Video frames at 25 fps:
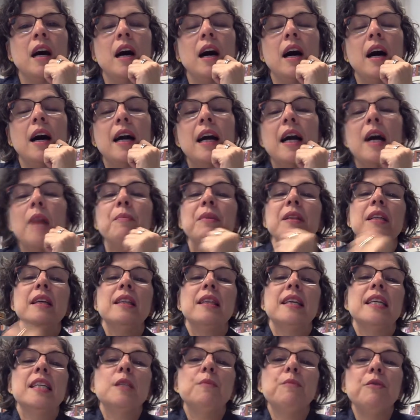A couple of
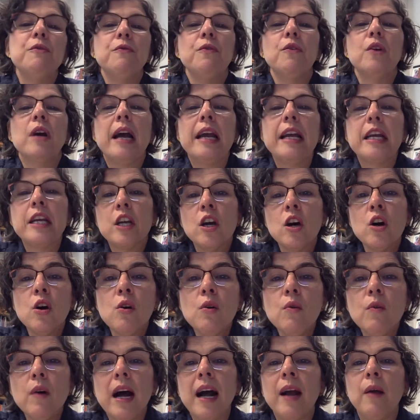things before I
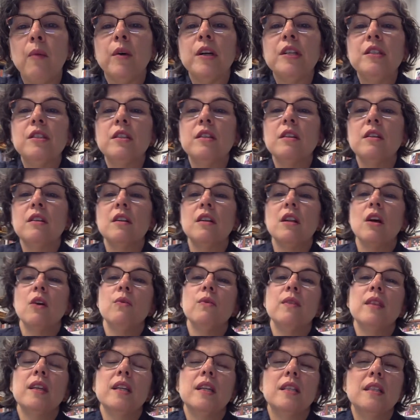go. I want you to
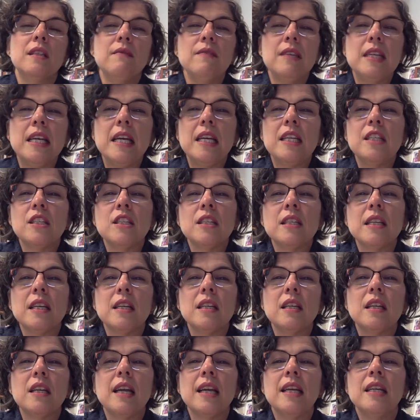note that a
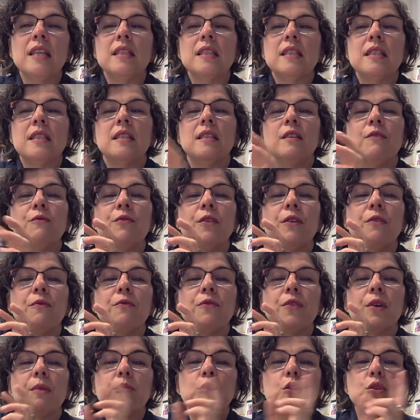deviation is different
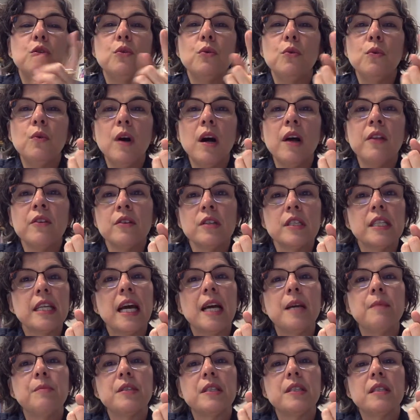from two other
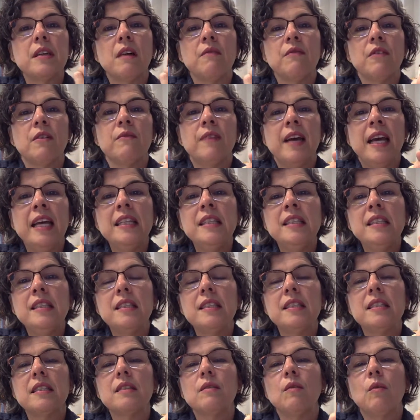types of
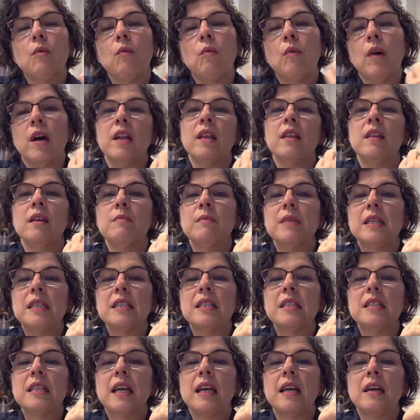events. One of them
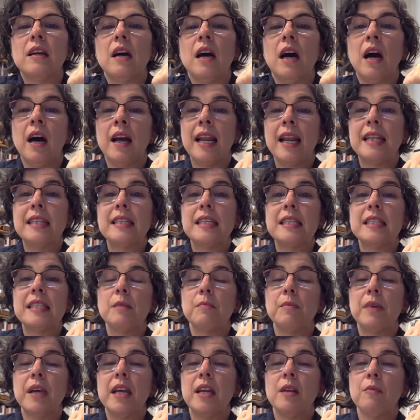is
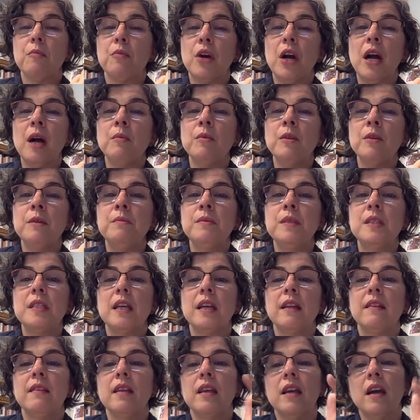unanticipated problems,
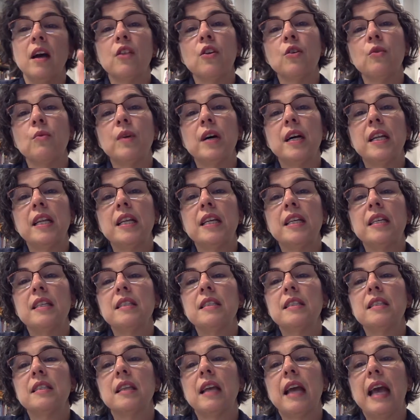and the other one
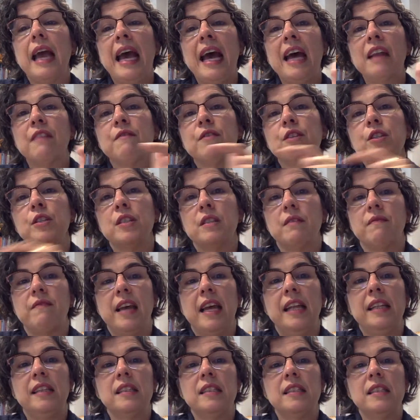is adverse
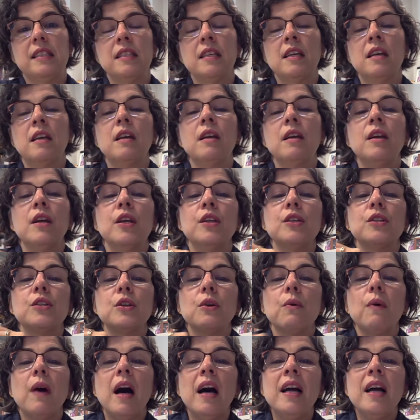events.
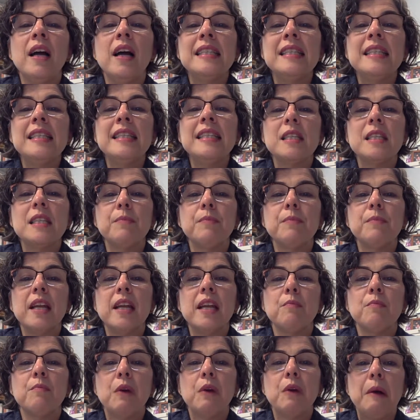So
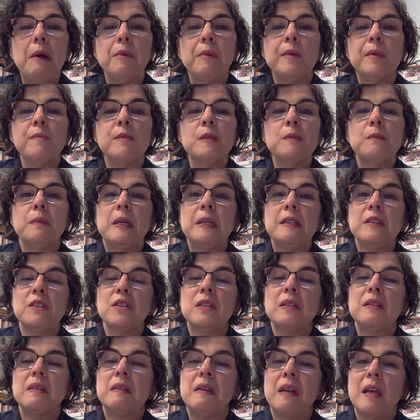unanticipated problems, much
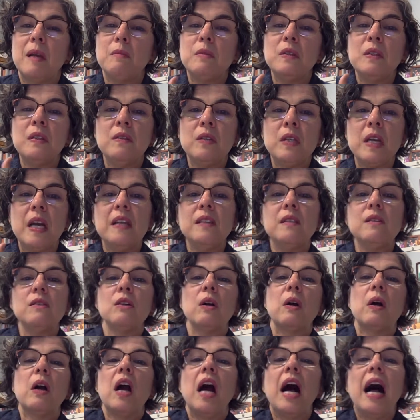as the name suggests,
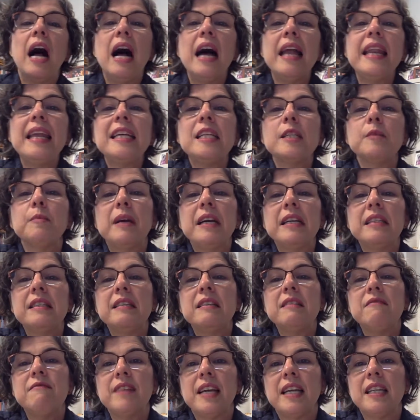are
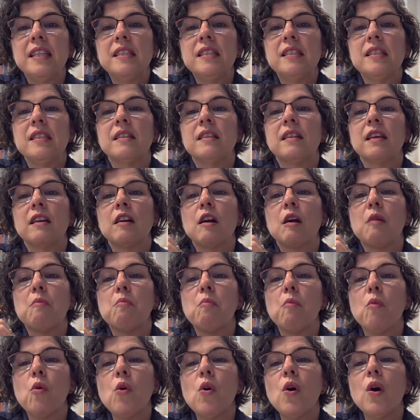unexpected events that are
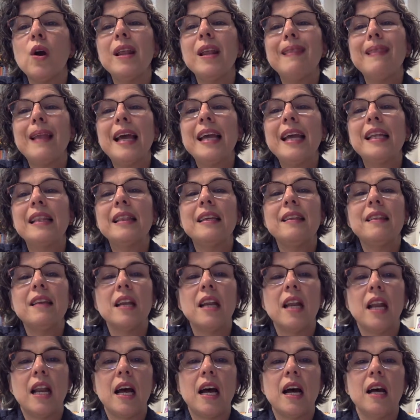more likely
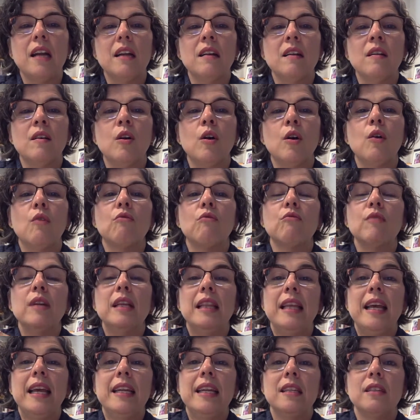than not
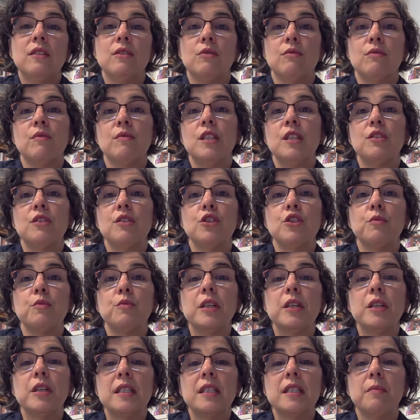related to research
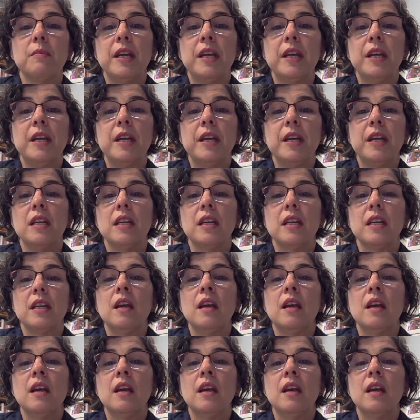participation.